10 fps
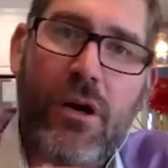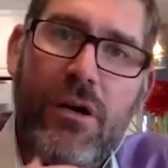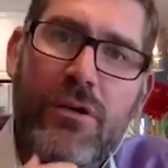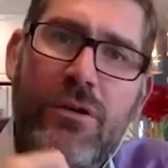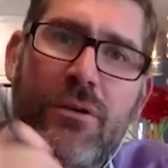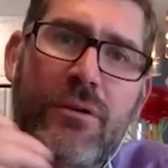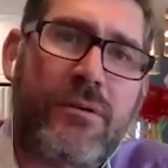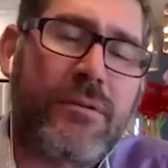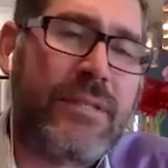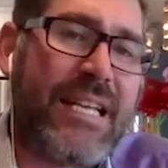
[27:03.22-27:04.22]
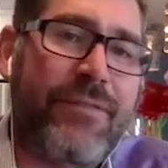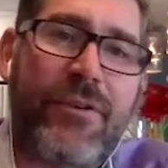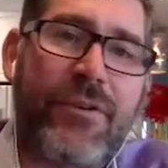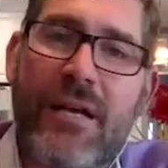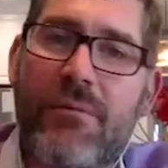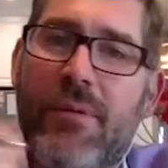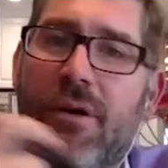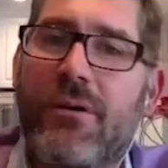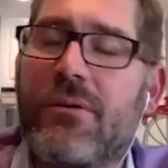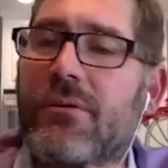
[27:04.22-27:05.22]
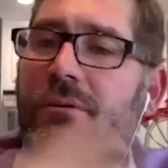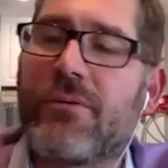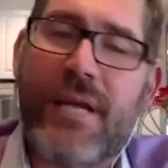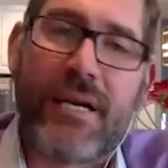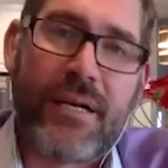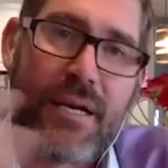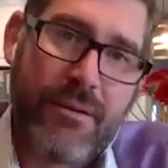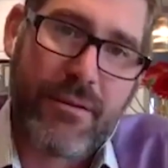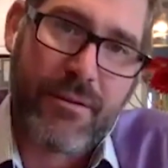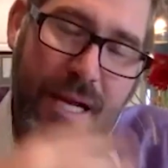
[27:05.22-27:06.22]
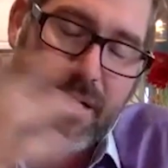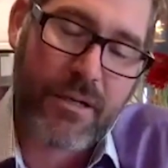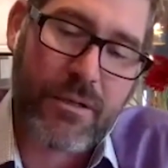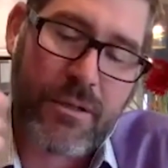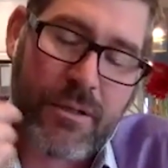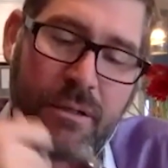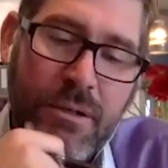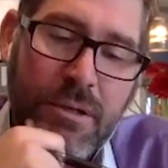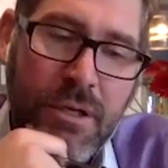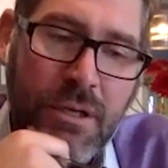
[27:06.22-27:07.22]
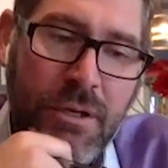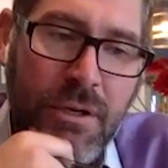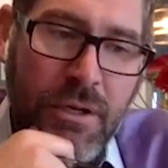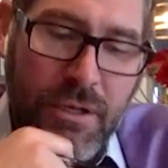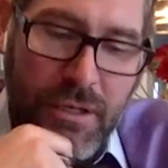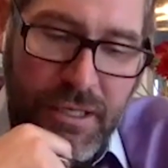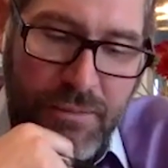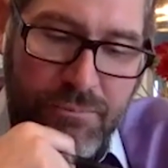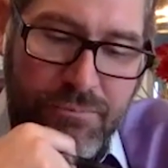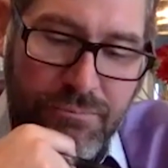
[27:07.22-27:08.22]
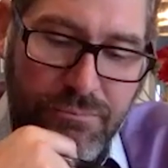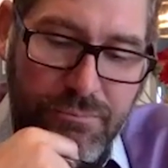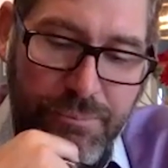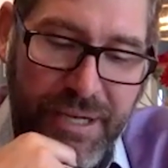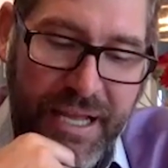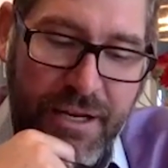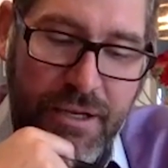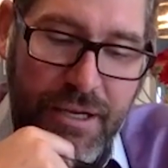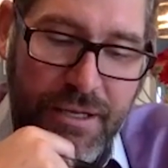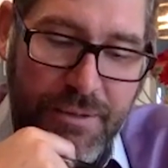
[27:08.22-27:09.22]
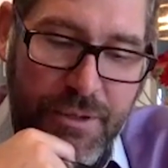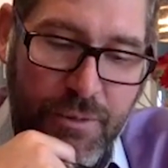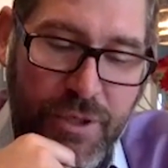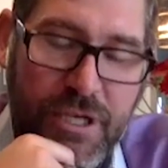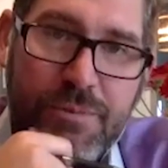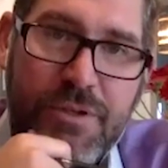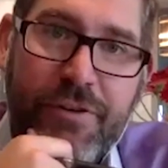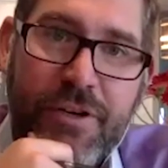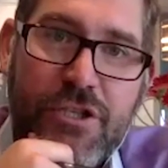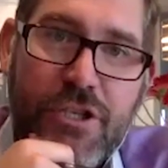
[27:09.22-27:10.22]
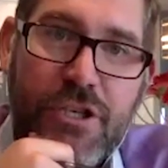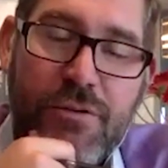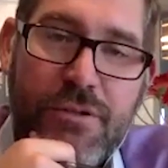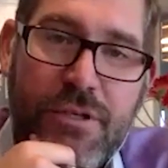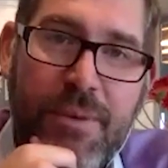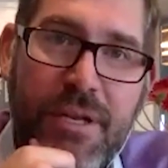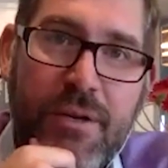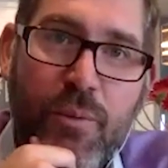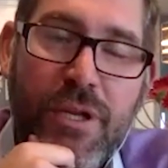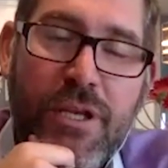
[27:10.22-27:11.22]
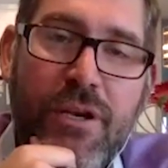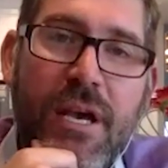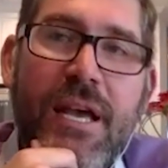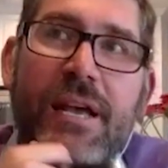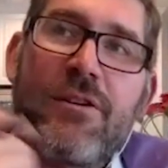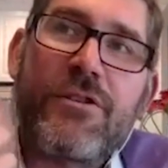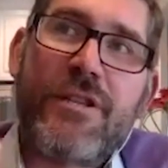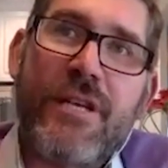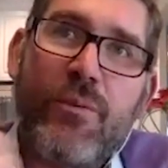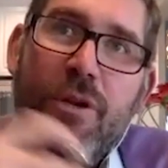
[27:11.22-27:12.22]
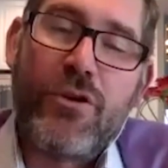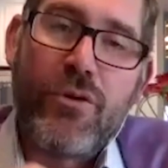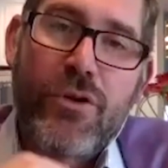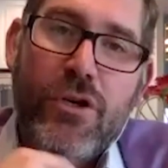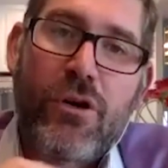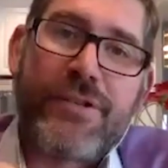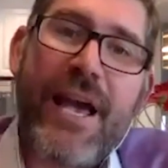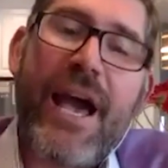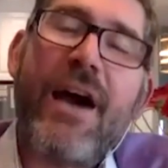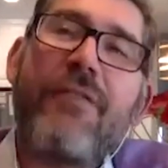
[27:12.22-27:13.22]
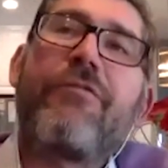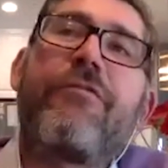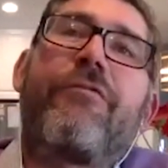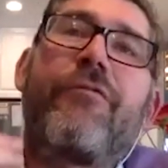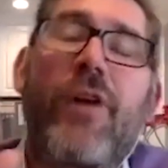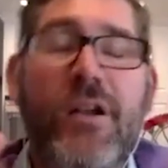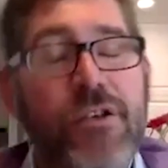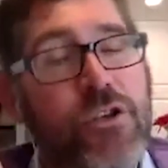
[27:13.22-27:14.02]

Concord, Danville, mm-hmm. Alamo, nice. that kind, that kind of hood. Um, but I had a when it comes to funny shows, I mean, you, here's the thing: when you do the calls, have fun.